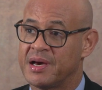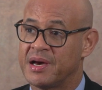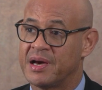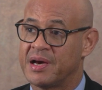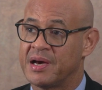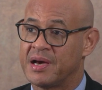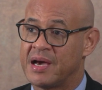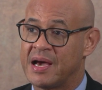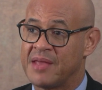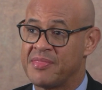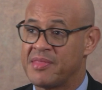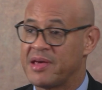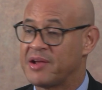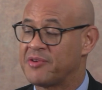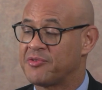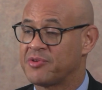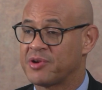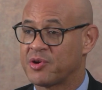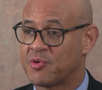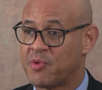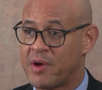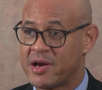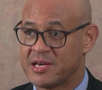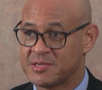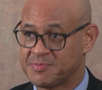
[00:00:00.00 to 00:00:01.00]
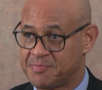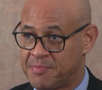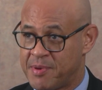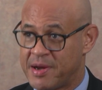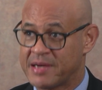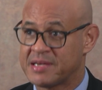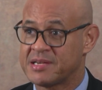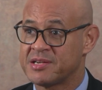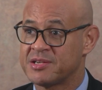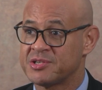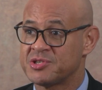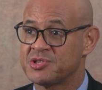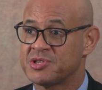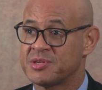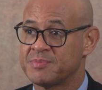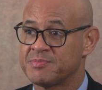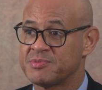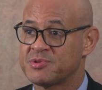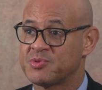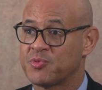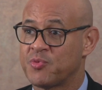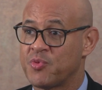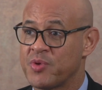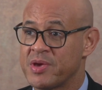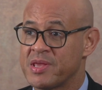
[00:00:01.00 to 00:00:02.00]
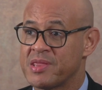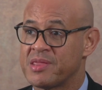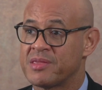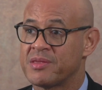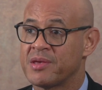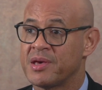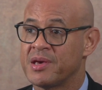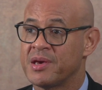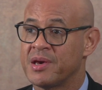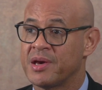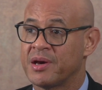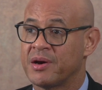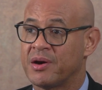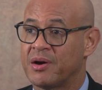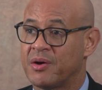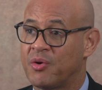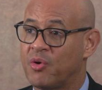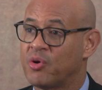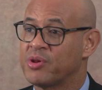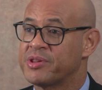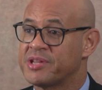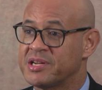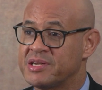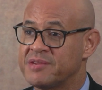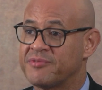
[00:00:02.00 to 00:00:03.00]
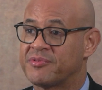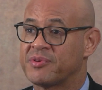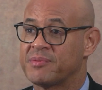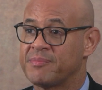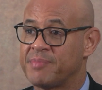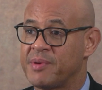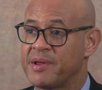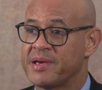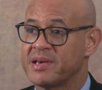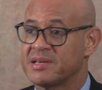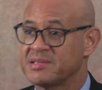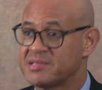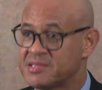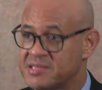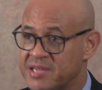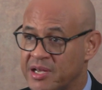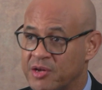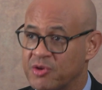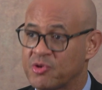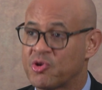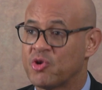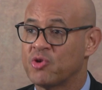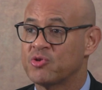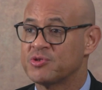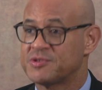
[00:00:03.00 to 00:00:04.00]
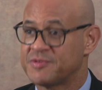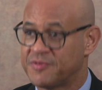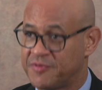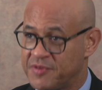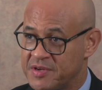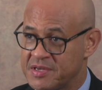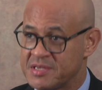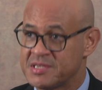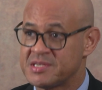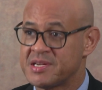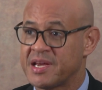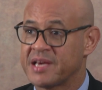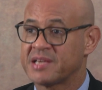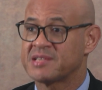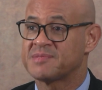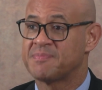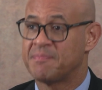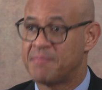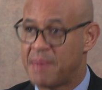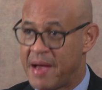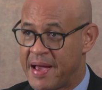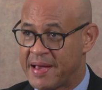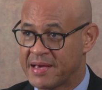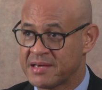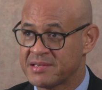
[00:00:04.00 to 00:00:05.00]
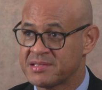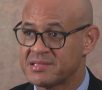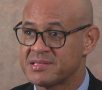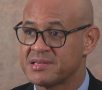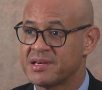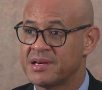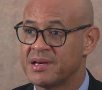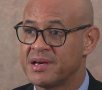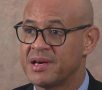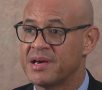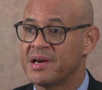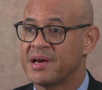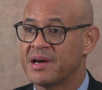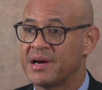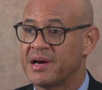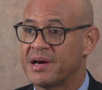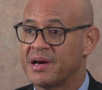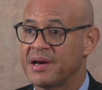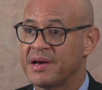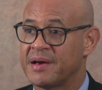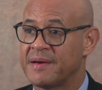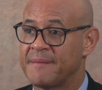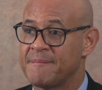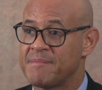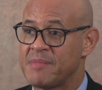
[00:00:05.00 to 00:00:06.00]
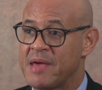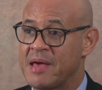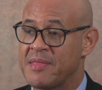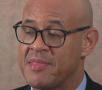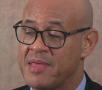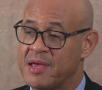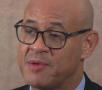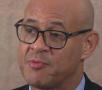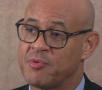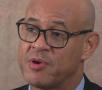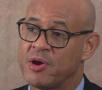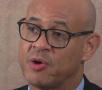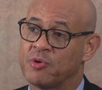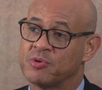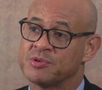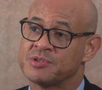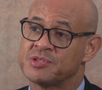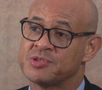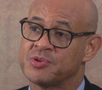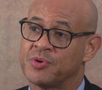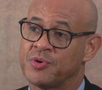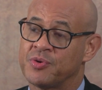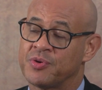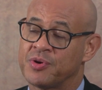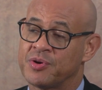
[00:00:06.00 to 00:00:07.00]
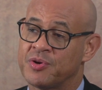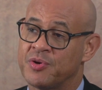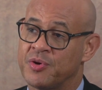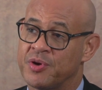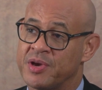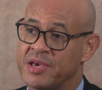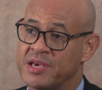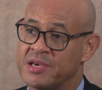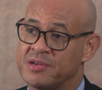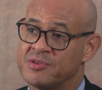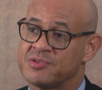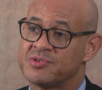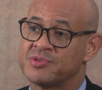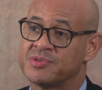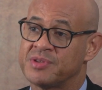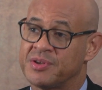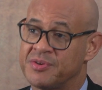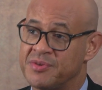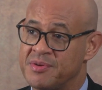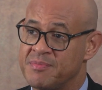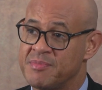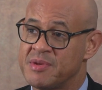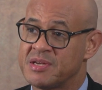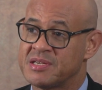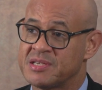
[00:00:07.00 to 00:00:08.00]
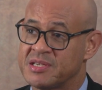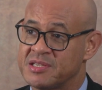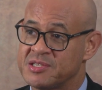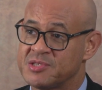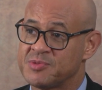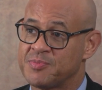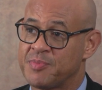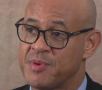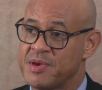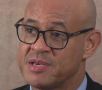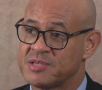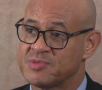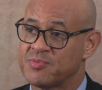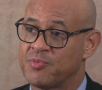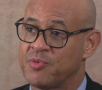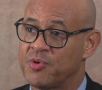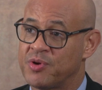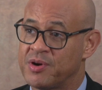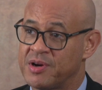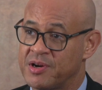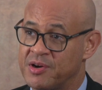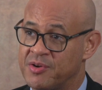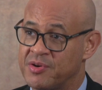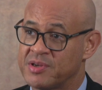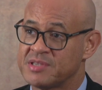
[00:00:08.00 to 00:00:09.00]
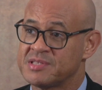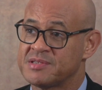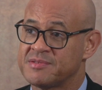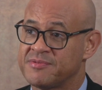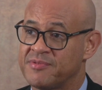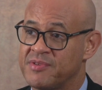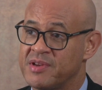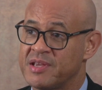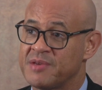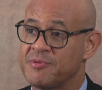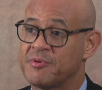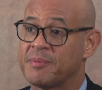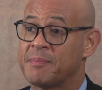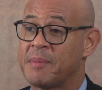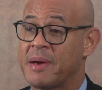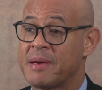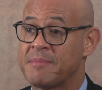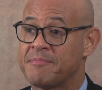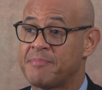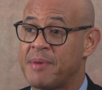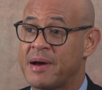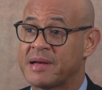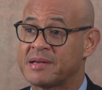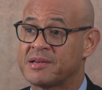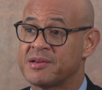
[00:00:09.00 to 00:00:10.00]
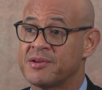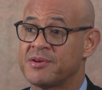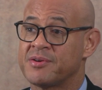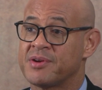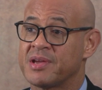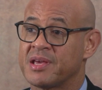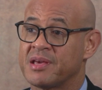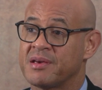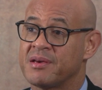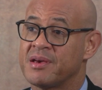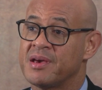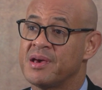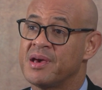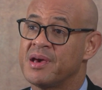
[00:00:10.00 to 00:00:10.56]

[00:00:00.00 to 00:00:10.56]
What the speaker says: And that requires partnerships with all the different players, telcos, fintechs, banks. And then we're also going into the remittance space more aggressively by partnering